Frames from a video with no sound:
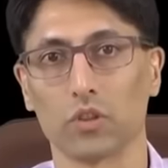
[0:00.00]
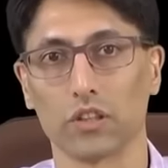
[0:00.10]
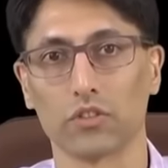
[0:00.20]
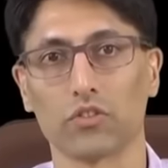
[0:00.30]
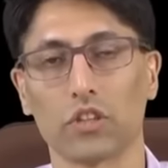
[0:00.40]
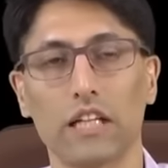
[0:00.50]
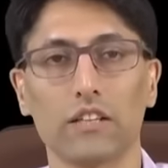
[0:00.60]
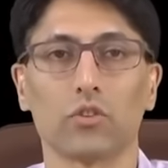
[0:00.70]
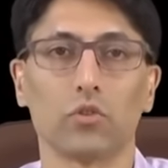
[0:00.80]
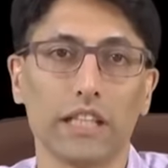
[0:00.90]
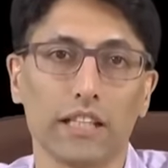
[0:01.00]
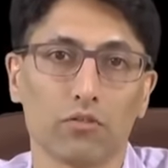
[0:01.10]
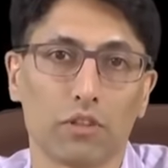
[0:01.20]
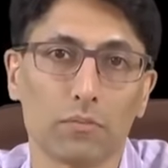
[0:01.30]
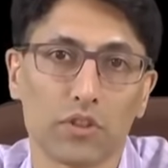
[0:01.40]
works. So
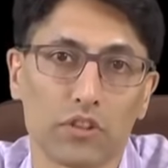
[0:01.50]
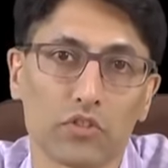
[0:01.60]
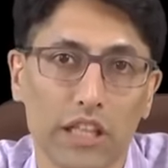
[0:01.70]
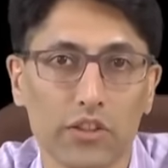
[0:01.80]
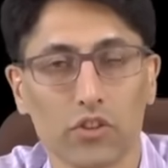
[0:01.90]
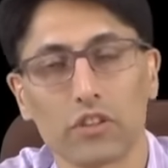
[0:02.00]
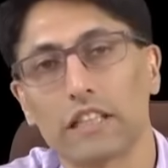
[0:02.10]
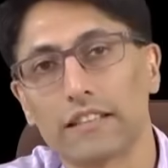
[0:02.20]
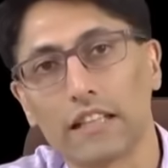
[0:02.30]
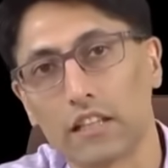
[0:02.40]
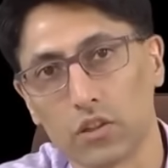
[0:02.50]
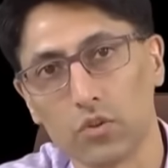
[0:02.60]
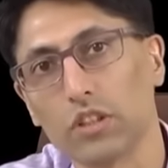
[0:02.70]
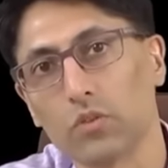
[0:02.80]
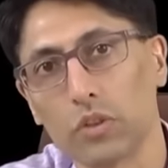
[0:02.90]
legal representation is
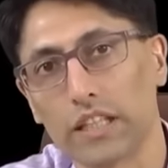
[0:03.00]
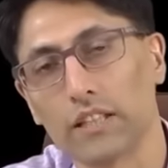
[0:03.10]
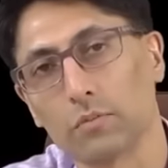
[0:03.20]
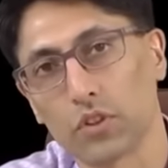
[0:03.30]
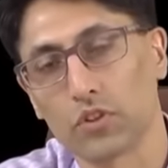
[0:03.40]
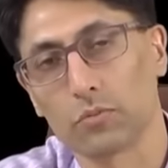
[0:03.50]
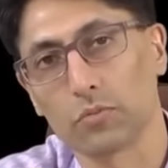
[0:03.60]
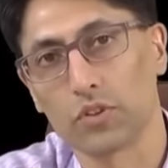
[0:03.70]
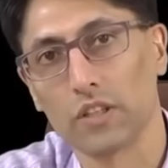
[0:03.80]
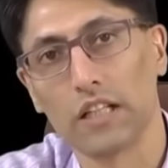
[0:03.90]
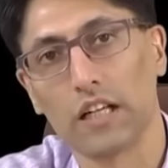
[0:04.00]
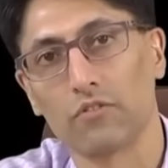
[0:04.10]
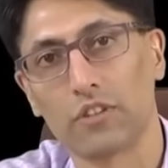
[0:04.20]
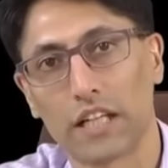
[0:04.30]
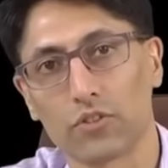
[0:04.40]
included within the principle
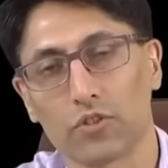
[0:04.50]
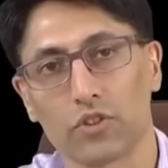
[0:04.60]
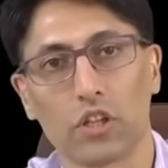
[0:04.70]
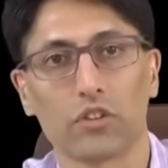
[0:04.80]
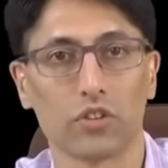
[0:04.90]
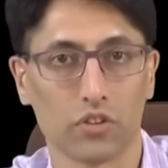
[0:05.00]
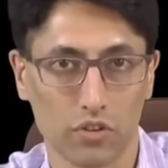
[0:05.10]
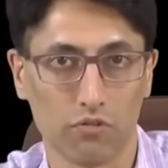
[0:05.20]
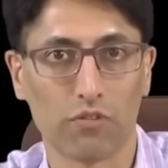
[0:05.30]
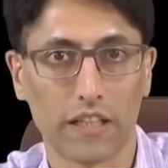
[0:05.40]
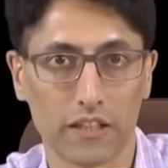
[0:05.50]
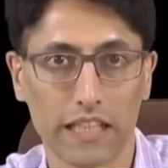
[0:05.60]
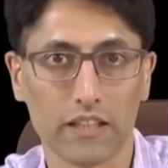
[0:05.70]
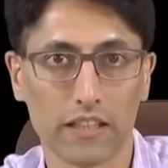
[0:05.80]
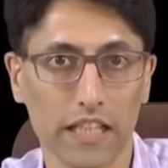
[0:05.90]
of natural justice of fair
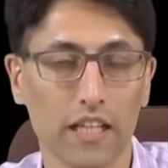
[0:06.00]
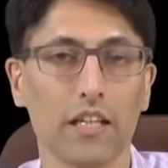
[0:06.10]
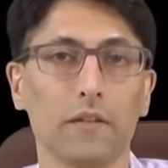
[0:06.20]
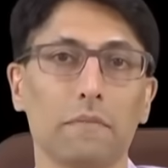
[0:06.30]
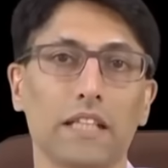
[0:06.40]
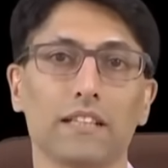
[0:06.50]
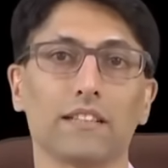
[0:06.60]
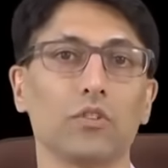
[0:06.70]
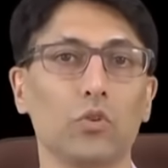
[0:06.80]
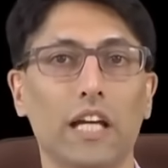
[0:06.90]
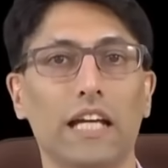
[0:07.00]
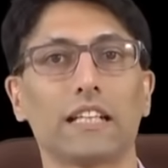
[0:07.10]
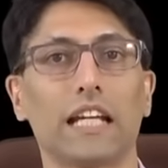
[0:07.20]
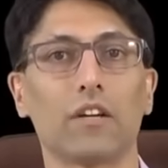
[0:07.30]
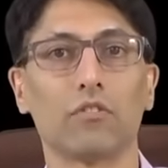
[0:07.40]
hearing, because you
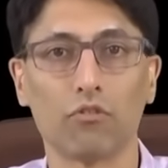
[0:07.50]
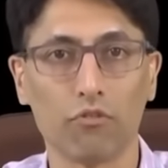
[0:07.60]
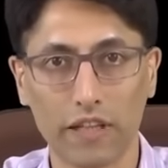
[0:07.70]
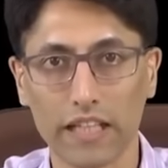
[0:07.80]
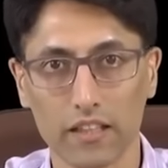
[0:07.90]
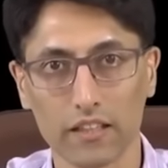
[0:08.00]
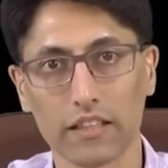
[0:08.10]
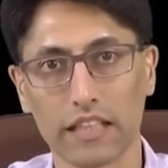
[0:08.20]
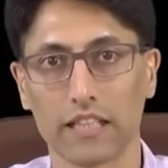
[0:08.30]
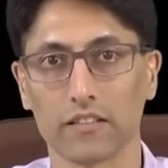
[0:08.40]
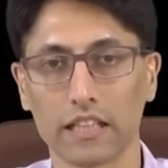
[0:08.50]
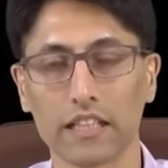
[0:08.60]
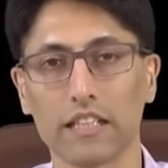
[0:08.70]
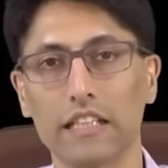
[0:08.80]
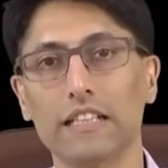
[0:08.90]
can't have a fair
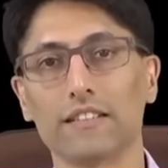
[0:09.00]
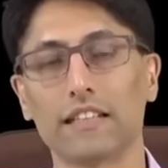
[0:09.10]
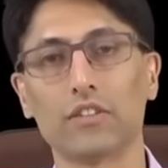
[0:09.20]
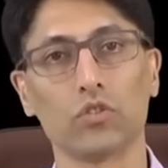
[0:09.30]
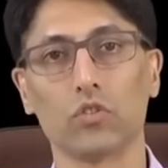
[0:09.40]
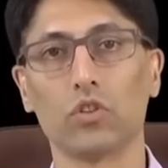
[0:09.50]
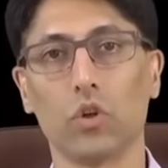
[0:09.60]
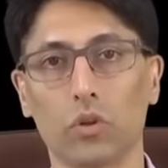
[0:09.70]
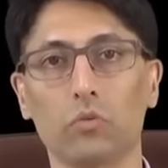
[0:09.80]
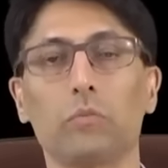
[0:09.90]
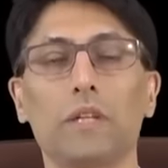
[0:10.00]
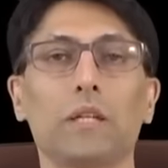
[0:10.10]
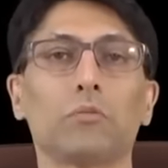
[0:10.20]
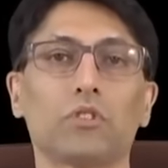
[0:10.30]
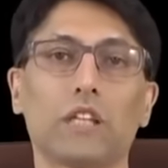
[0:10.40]
hearing since no one would be
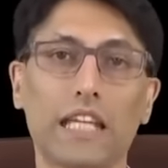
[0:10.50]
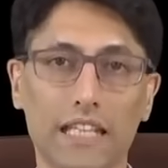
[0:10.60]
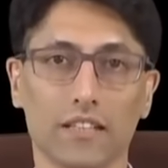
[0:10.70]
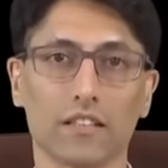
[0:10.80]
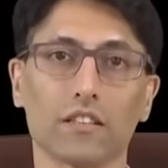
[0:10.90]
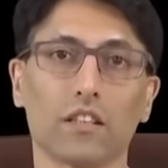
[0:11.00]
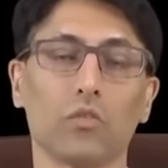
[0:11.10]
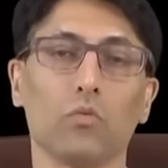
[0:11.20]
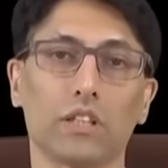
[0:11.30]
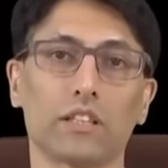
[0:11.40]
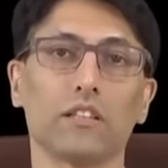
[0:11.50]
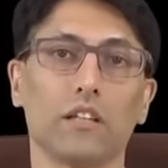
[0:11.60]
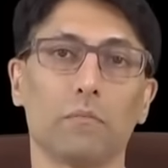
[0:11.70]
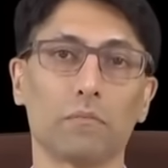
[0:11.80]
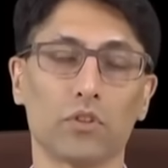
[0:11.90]
able to hear what
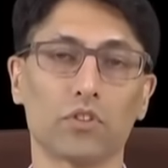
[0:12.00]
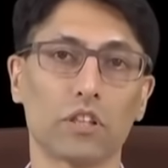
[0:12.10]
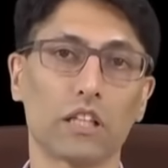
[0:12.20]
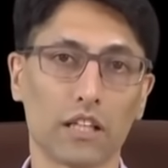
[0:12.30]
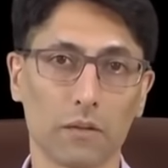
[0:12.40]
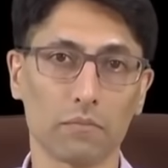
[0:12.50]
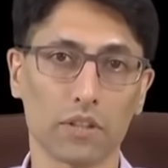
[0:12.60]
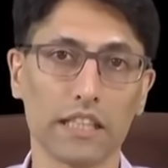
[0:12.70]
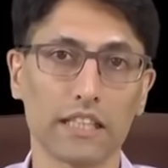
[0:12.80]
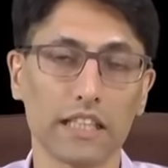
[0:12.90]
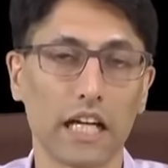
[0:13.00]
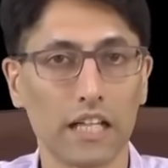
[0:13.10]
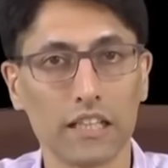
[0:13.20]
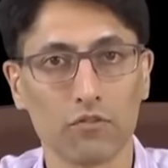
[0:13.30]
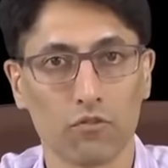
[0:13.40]
a person completely
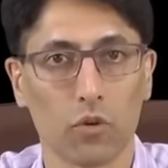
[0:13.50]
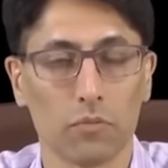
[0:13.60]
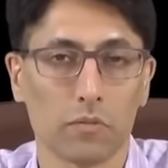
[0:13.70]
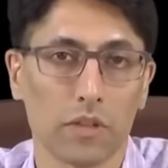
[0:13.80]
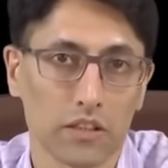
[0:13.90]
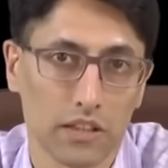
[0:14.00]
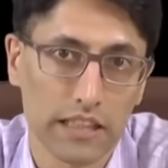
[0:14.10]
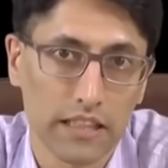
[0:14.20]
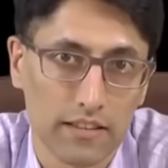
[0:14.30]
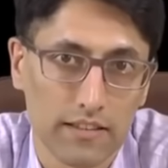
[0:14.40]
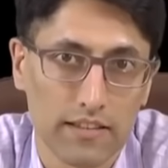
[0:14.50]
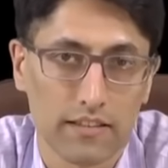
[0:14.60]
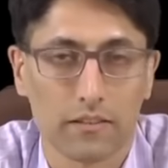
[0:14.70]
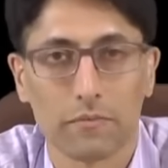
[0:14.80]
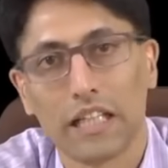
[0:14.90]
uninformed about the legal
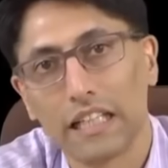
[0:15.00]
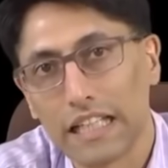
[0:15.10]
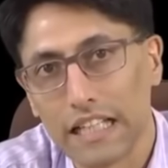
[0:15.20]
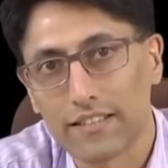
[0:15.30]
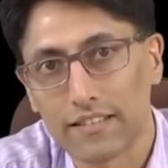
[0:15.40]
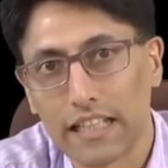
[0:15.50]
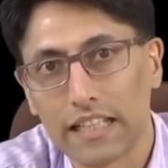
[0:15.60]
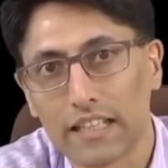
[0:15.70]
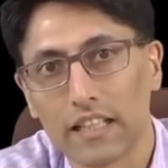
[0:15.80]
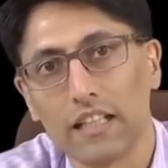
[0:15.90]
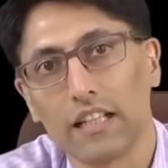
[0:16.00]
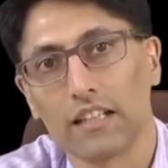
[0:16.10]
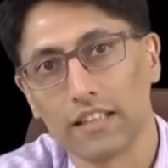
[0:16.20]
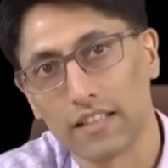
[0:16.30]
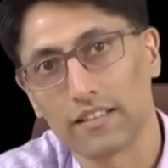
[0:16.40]
system is saying
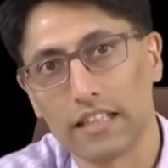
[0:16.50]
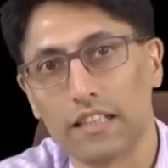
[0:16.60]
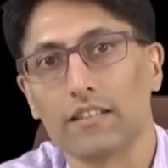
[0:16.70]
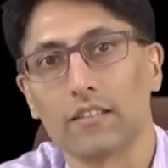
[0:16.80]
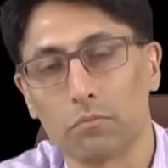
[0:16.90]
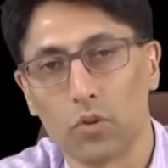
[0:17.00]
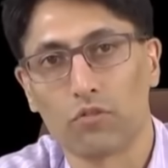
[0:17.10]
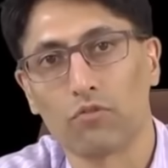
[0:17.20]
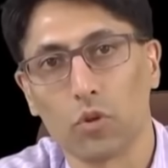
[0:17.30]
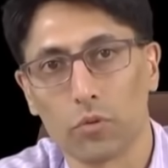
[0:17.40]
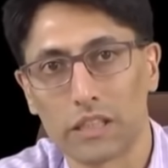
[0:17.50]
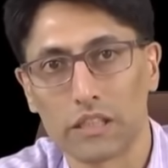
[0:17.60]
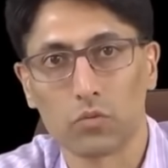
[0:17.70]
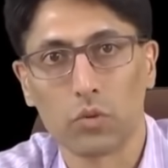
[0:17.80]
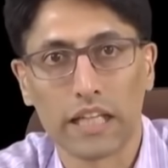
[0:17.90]
unless it is put forward
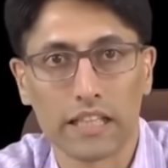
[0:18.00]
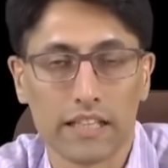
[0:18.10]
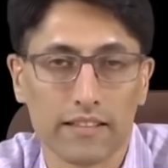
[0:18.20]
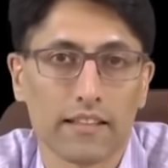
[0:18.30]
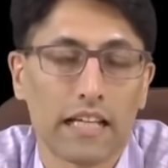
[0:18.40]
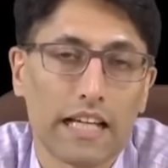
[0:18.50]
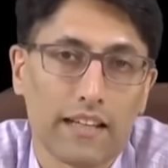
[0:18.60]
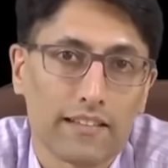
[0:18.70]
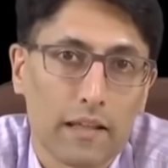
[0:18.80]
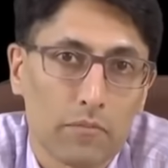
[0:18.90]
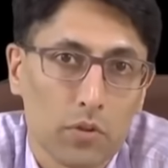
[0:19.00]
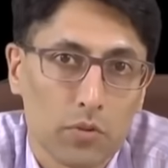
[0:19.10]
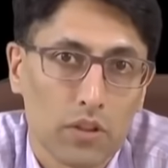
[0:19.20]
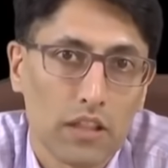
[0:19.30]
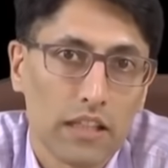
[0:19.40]
in the way that is
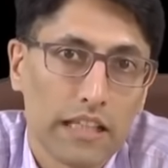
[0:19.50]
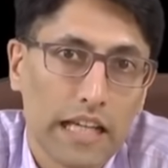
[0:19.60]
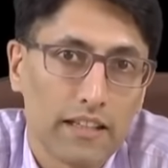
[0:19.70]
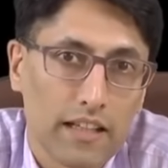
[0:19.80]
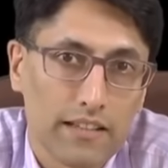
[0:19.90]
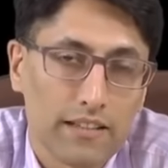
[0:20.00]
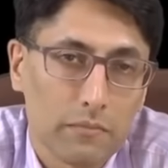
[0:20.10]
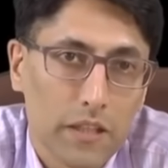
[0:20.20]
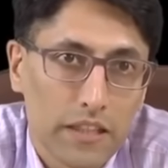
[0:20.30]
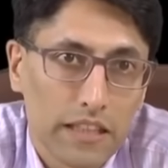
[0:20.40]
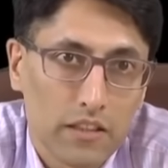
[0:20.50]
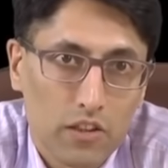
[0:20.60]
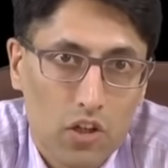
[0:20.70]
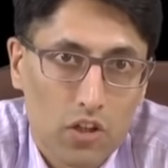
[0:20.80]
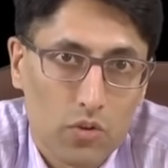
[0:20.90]
acceptable and customary in the
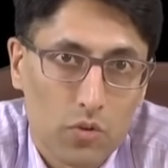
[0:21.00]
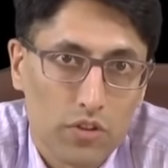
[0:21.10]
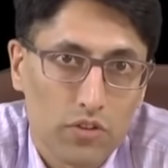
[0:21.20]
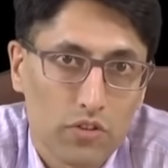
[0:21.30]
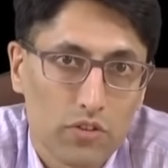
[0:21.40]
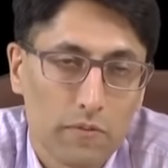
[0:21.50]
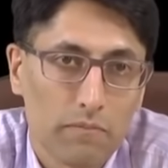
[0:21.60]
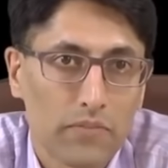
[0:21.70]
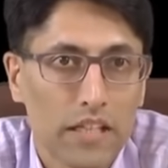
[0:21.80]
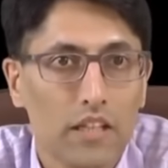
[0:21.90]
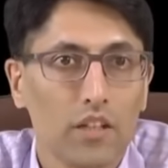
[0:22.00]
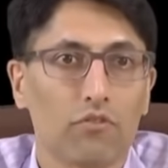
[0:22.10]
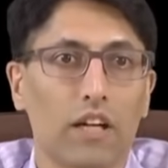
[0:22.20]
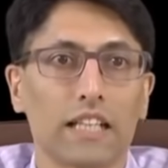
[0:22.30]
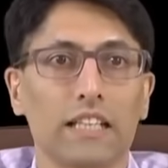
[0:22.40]
law courts.
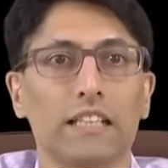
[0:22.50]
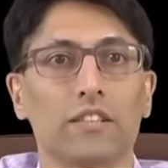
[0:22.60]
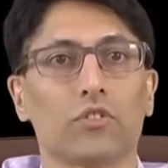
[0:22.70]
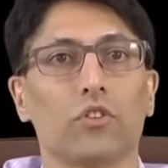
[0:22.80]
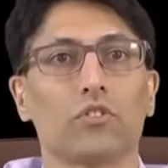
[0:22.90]
Finally, there's